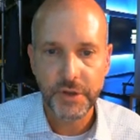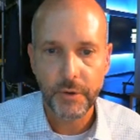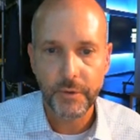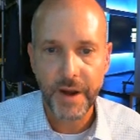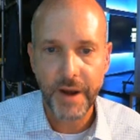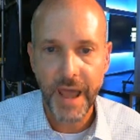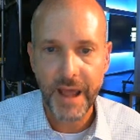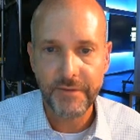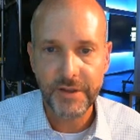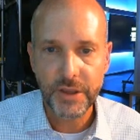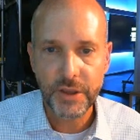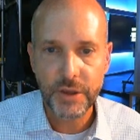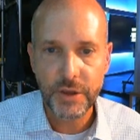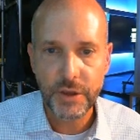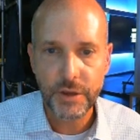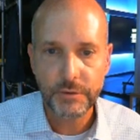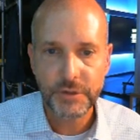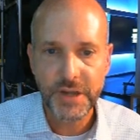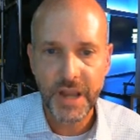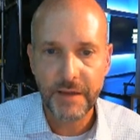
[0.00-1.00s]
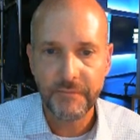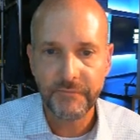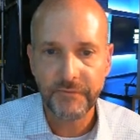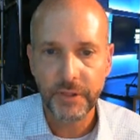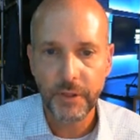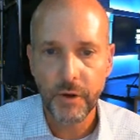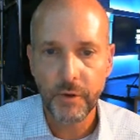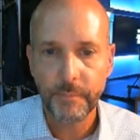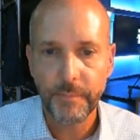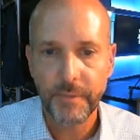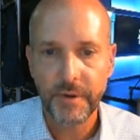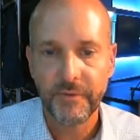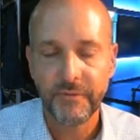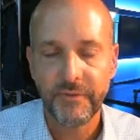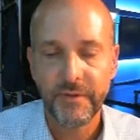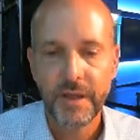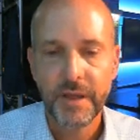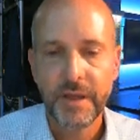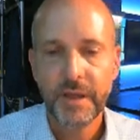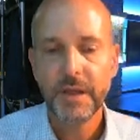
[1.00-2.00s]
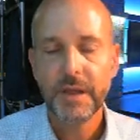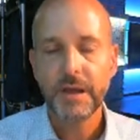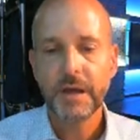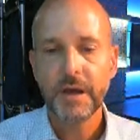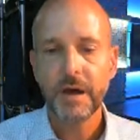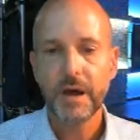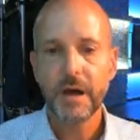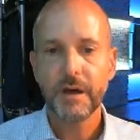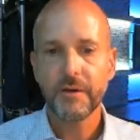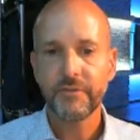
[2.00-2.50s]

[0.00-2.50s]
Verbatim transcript: out of a huge envelope of of